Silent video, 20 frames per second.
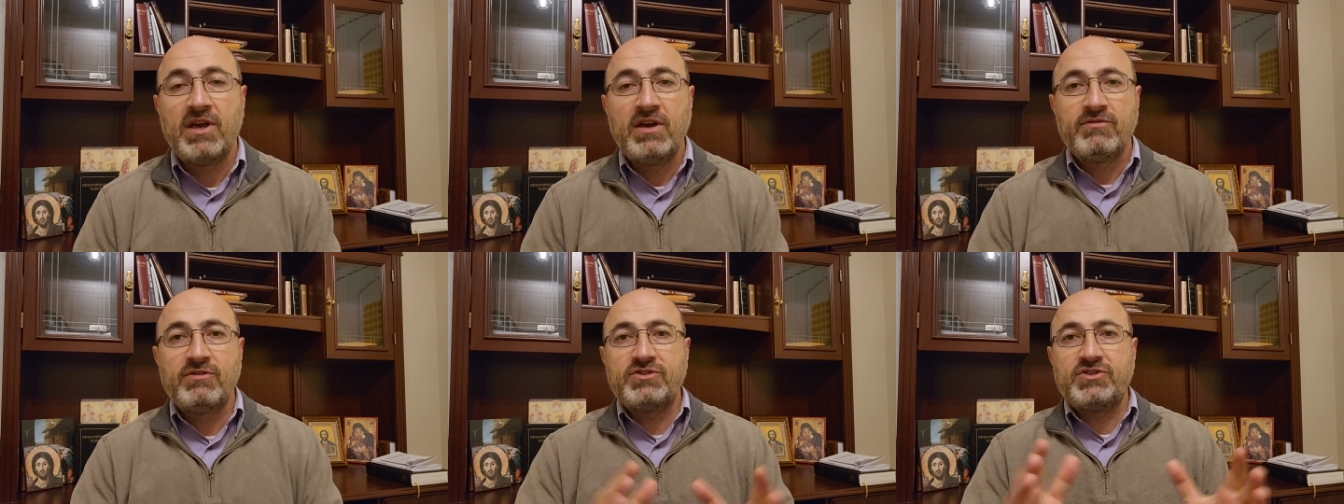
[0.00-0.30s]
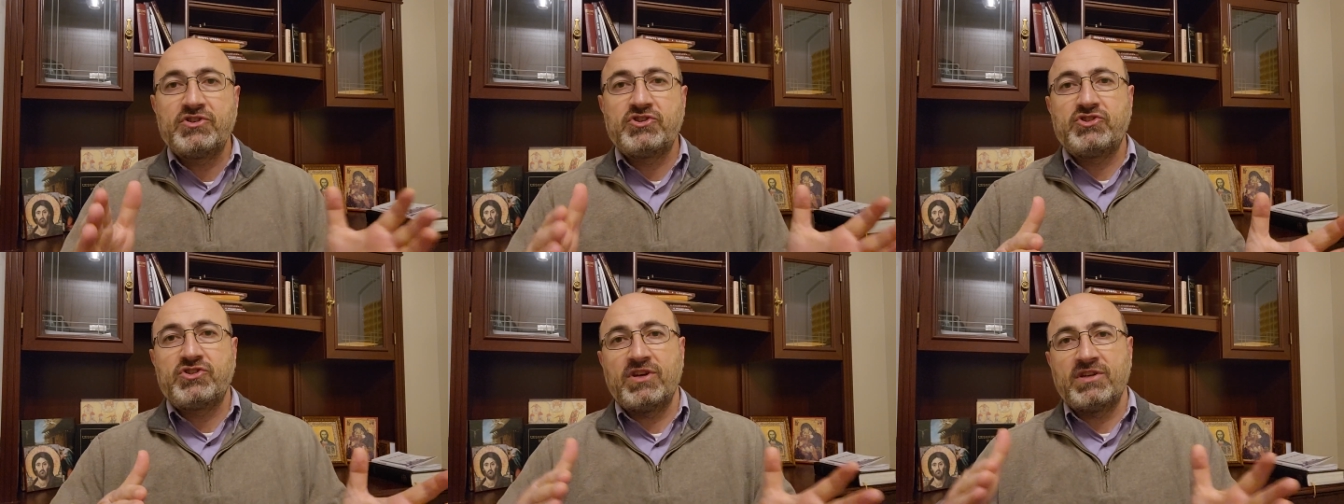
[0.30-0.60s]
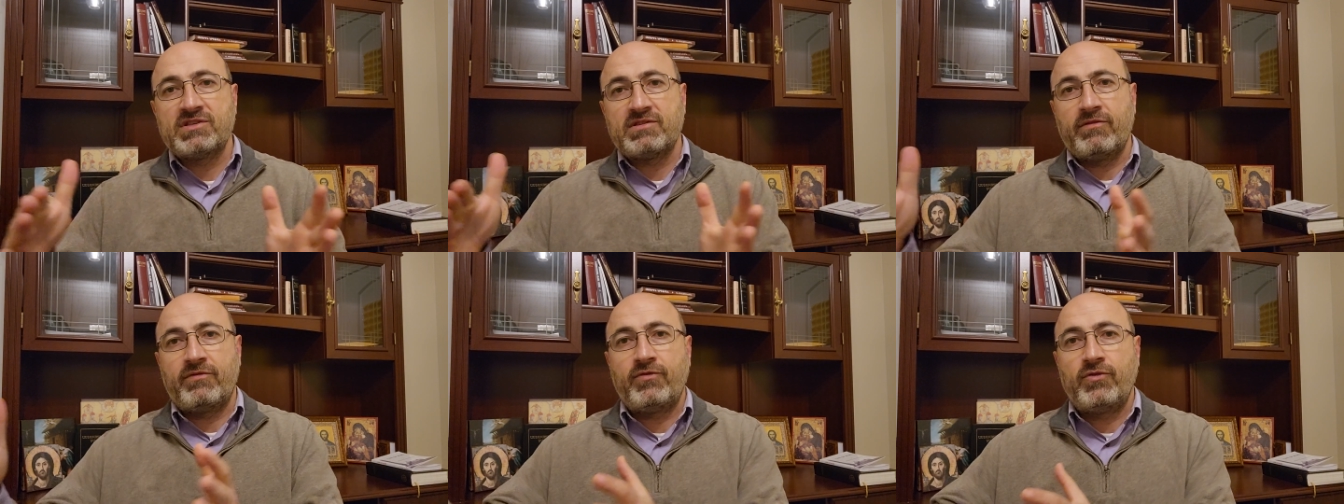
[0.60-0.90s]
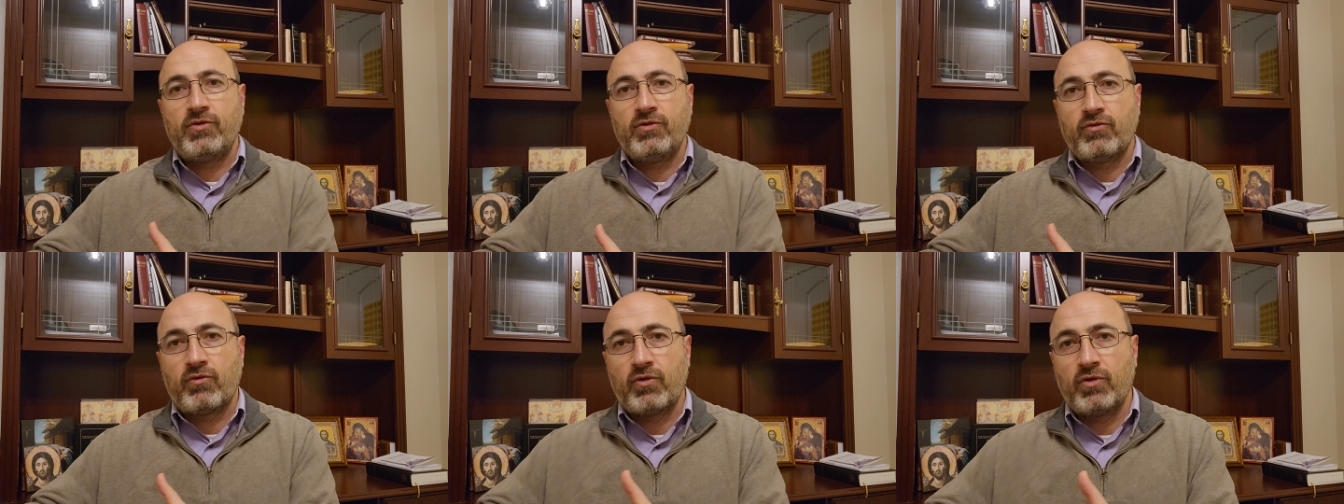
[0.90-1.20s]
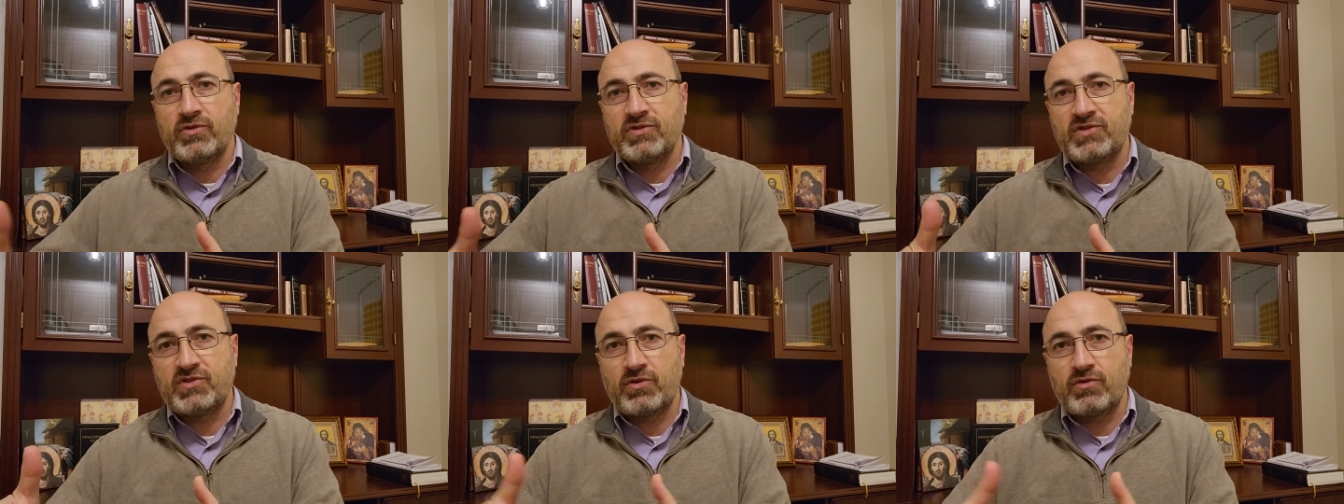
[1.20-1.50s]
which is just a few
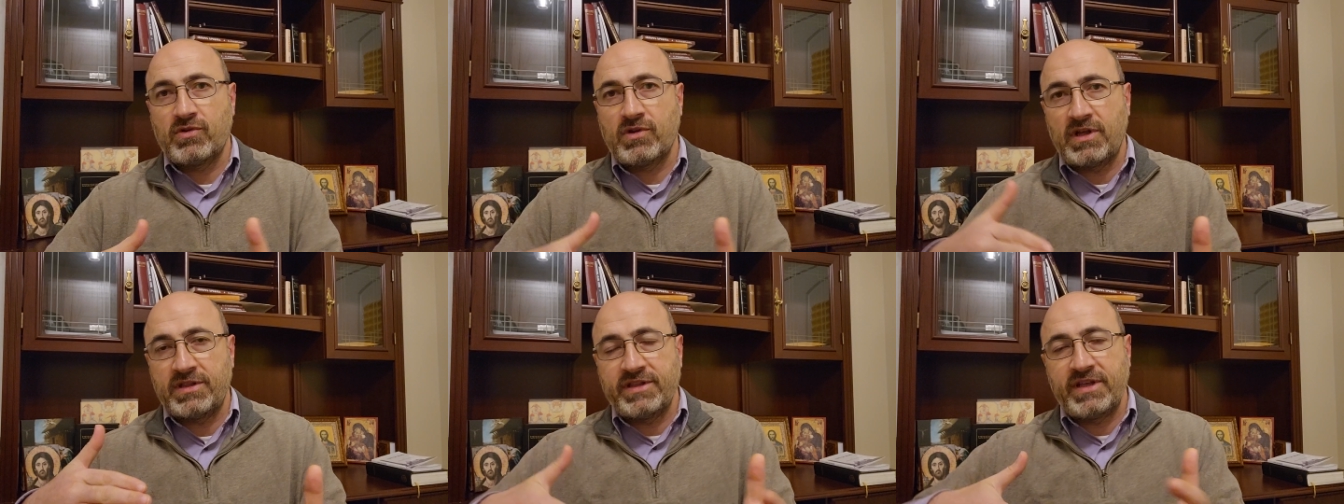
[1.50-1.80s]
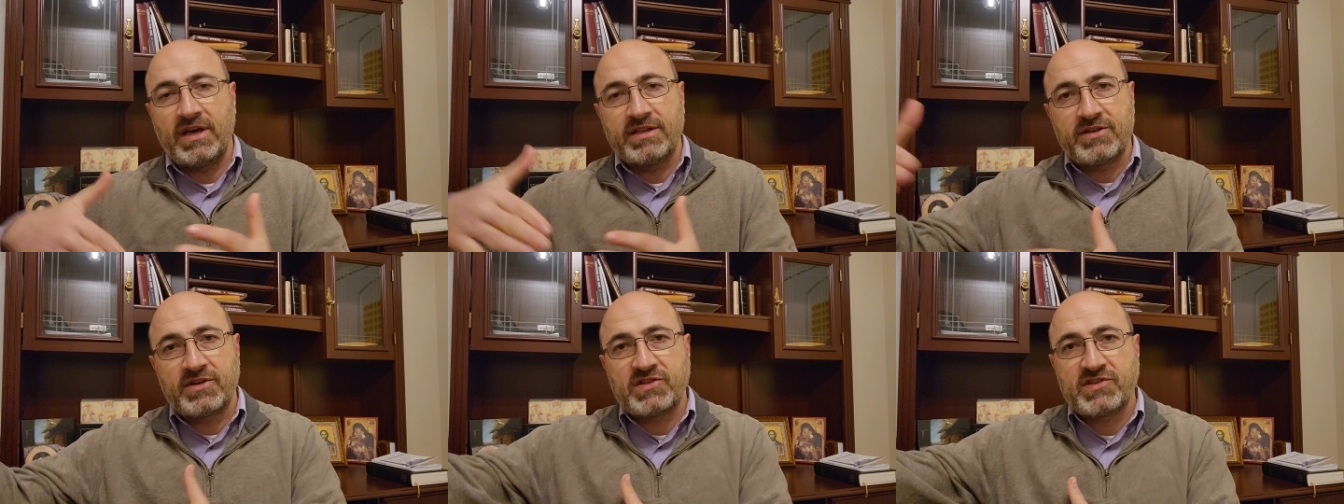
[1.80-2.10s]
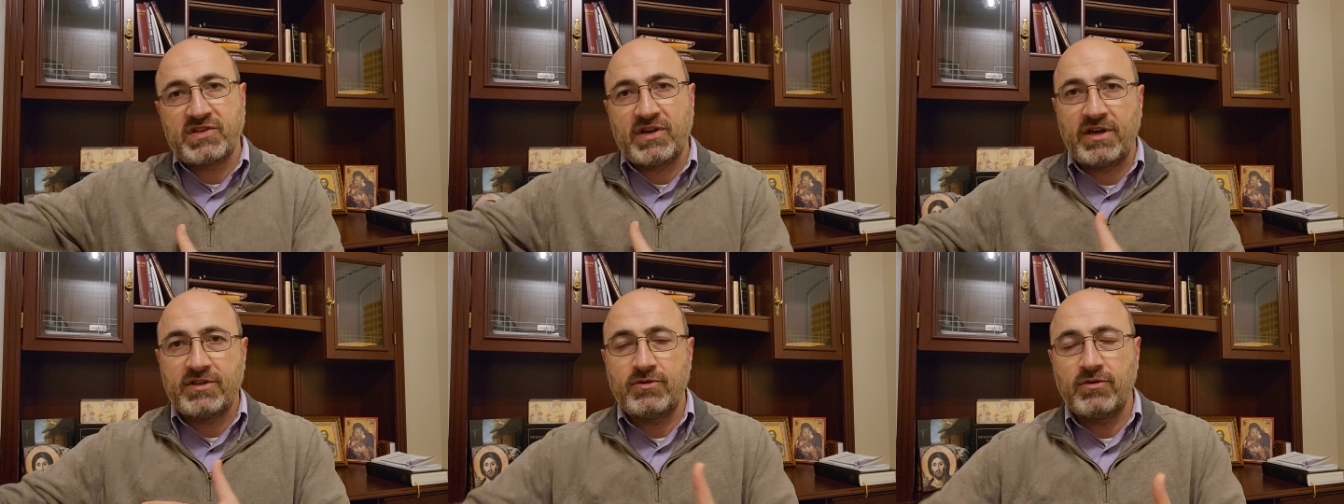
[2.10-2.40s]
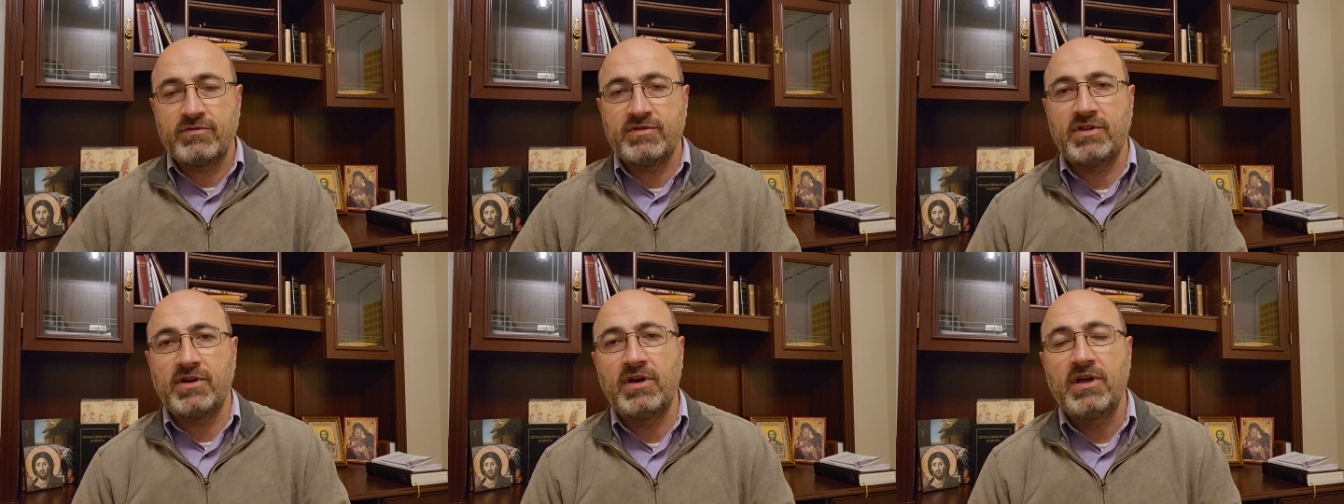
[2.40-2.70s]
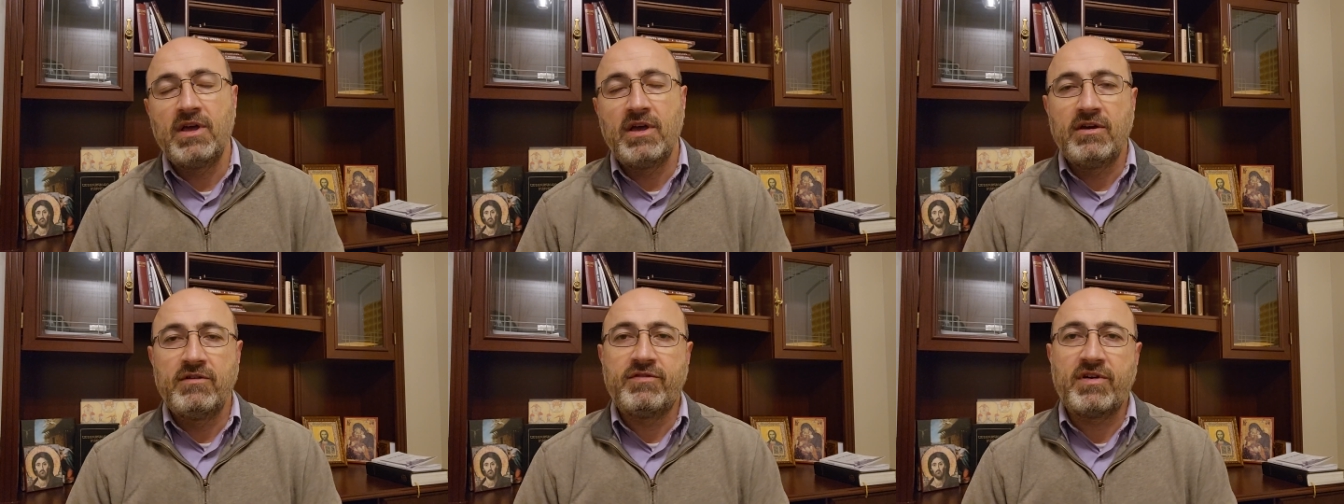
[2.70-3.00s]
roads over on the other side of the
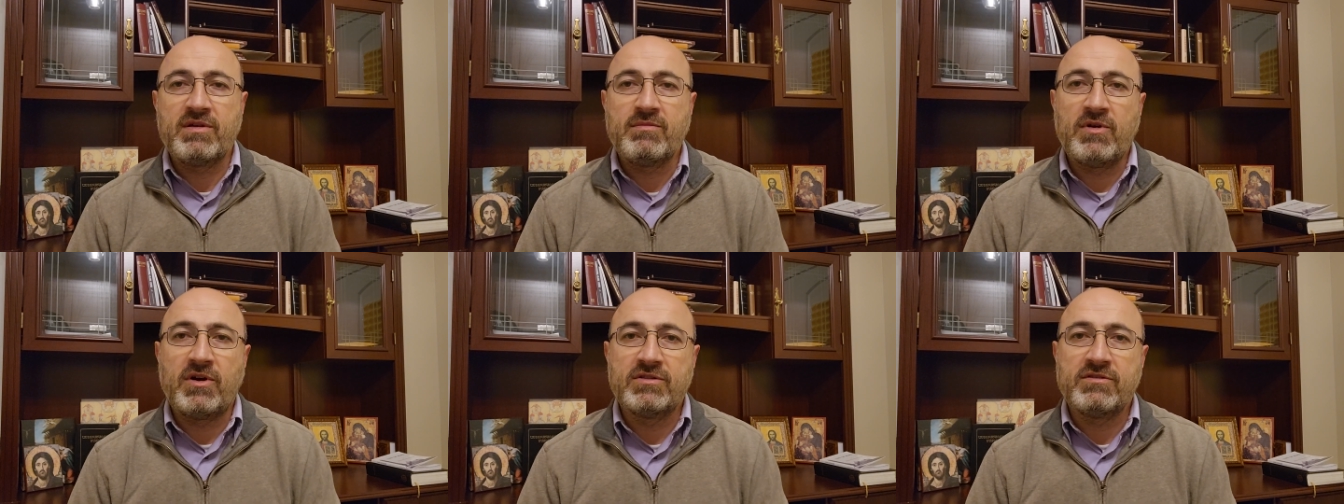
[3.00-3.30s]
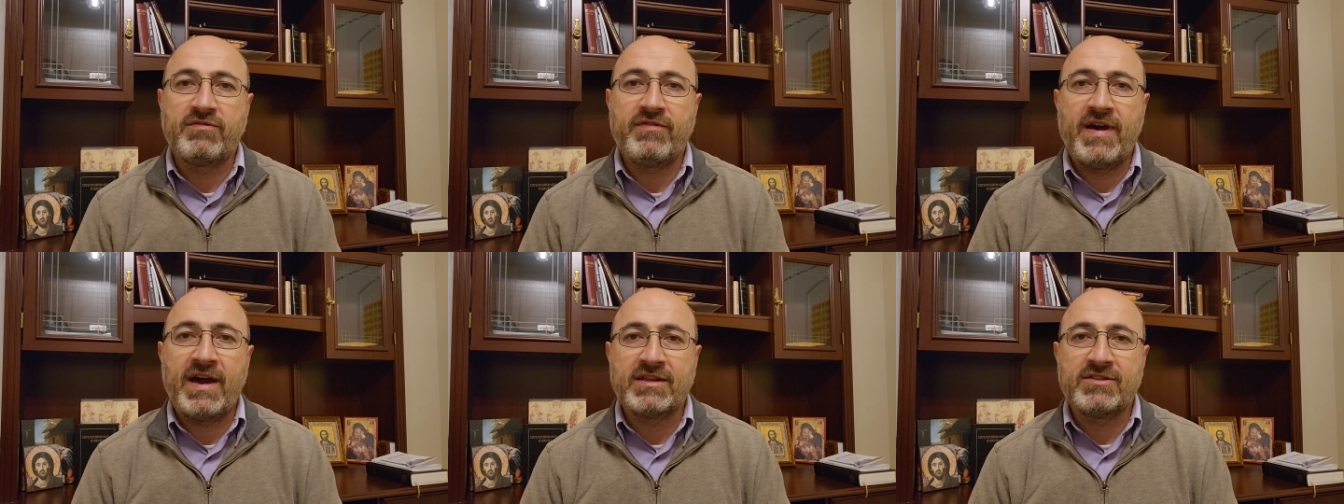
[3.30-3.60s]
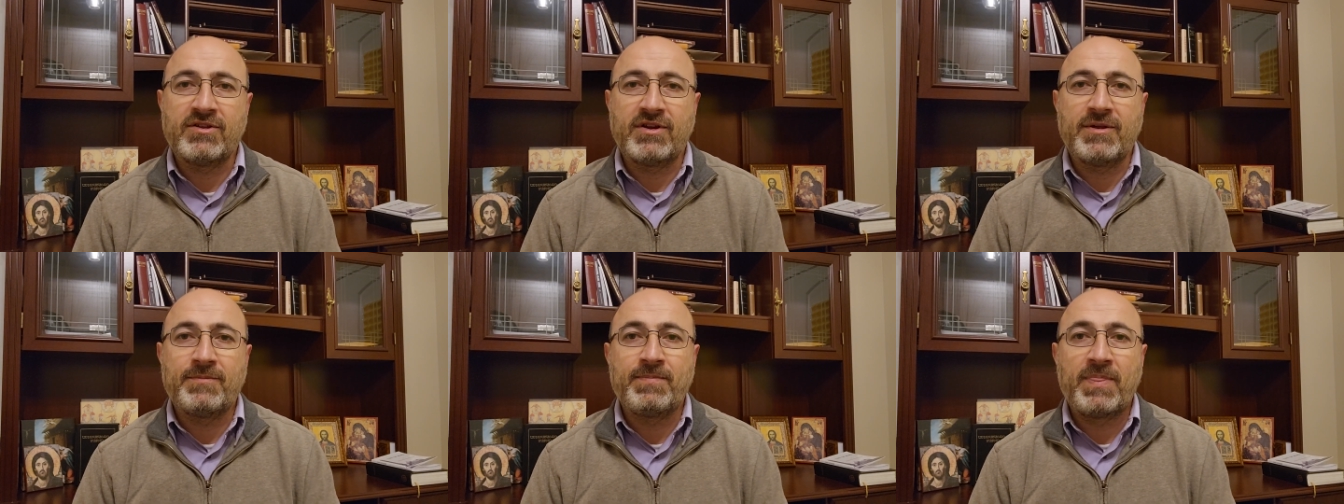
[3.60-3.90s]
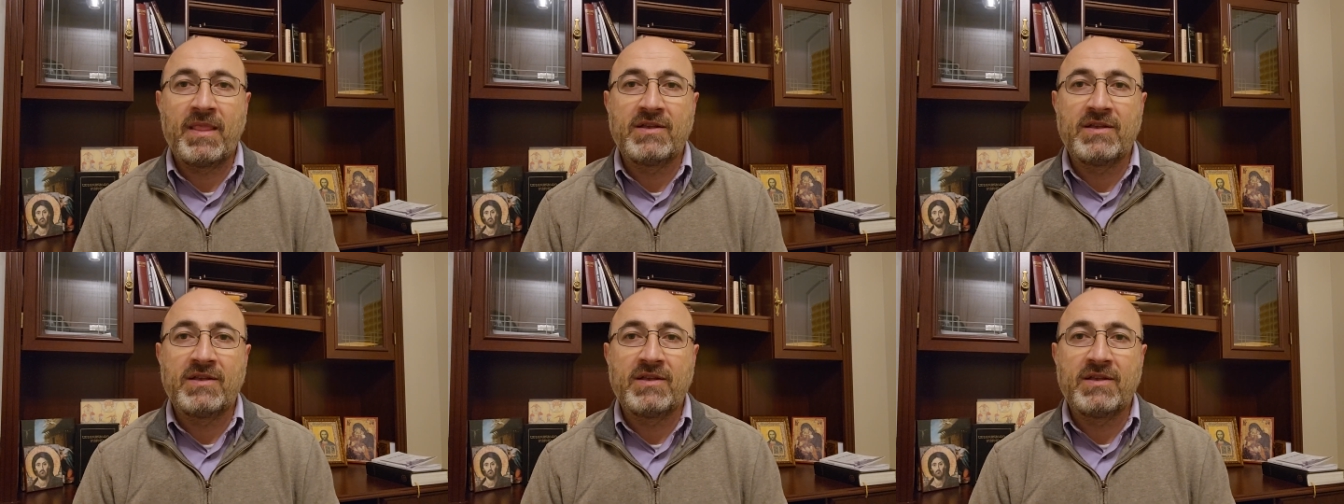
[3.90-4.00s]
Fremont factory.